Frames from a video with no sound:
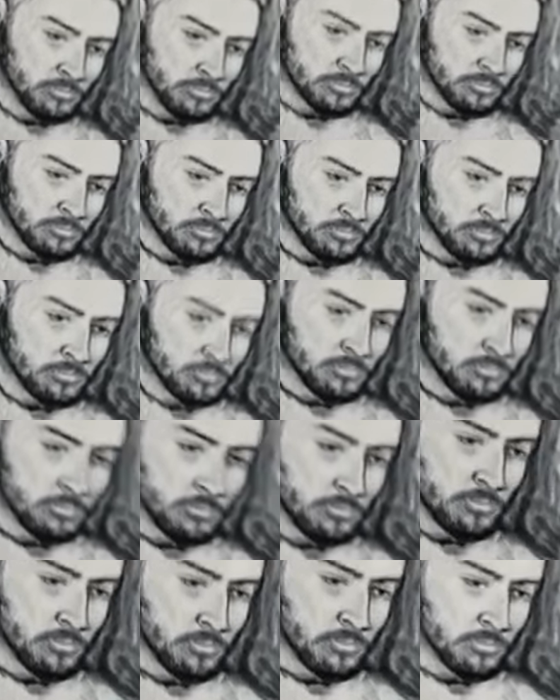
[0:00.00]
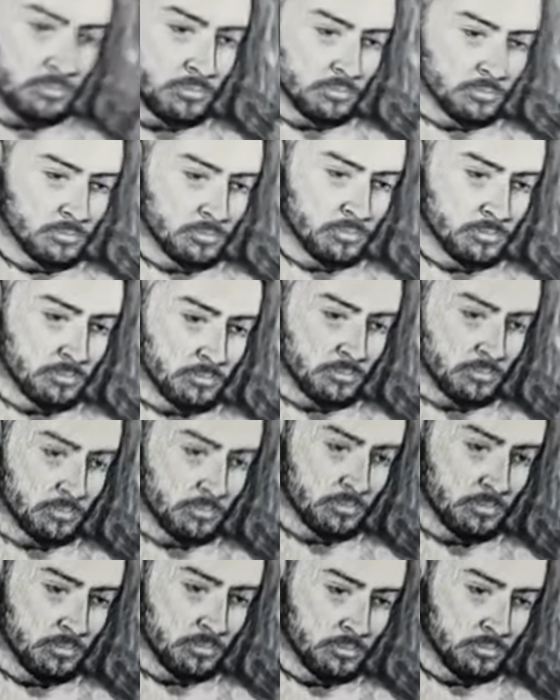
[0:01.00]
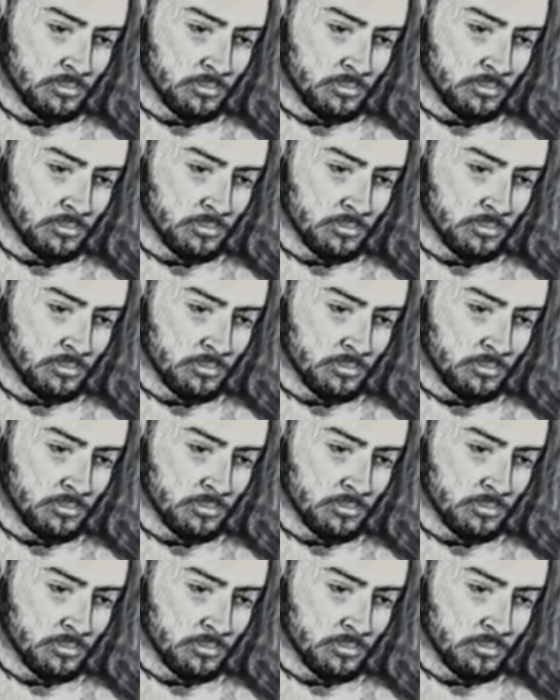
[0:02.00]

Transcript: with his face in it instead.